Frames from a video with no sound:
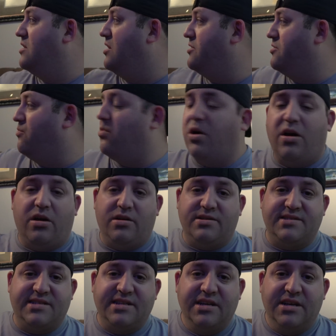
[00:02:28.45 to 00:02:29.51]
on the
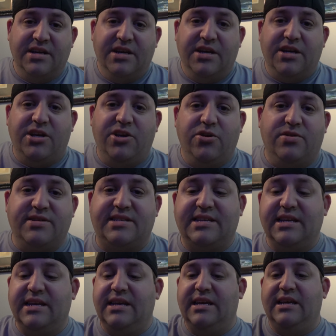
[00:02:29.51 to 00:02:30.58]
walls, you'll
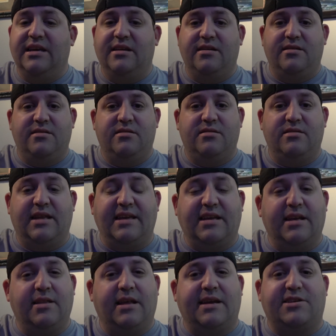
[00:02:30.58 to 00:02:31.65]
see like
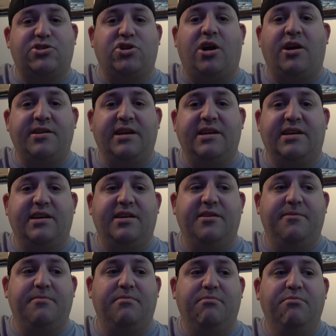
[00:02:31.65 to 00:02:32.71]
electronic
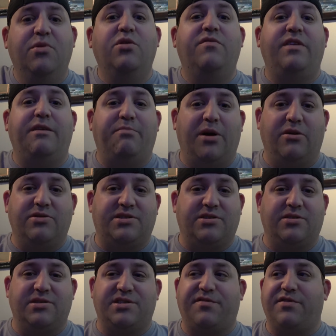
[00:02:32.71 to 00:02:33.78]
movie
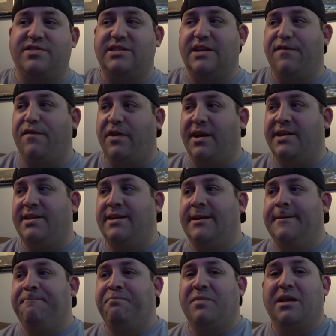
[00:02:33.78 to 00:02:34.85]
posters for different
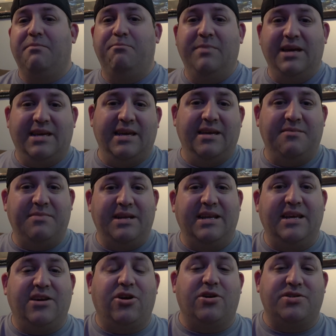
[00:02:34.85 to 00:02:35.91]
Mickey and
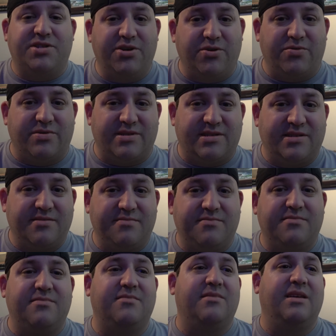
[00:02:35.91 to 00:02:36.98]
Minnie cartoons
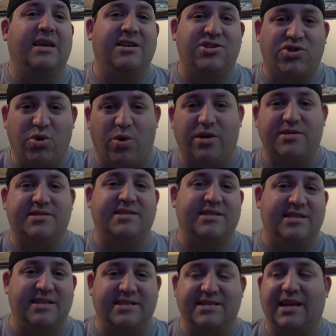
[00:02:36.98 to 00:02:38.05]
and shorts and
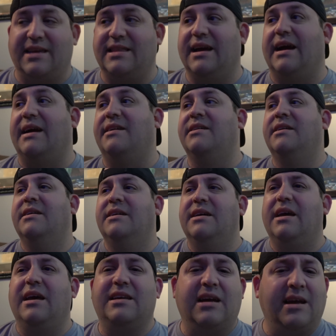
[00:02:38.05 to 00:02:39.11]
things like that.
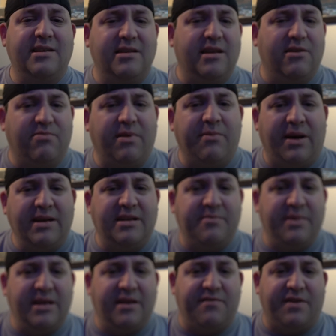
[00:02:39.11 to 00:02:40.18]
It reminded
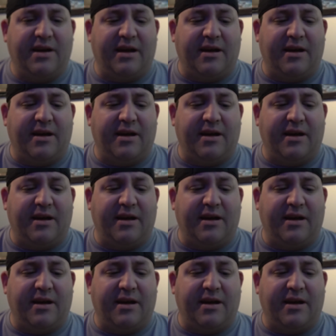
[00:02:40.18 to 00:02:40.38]
me of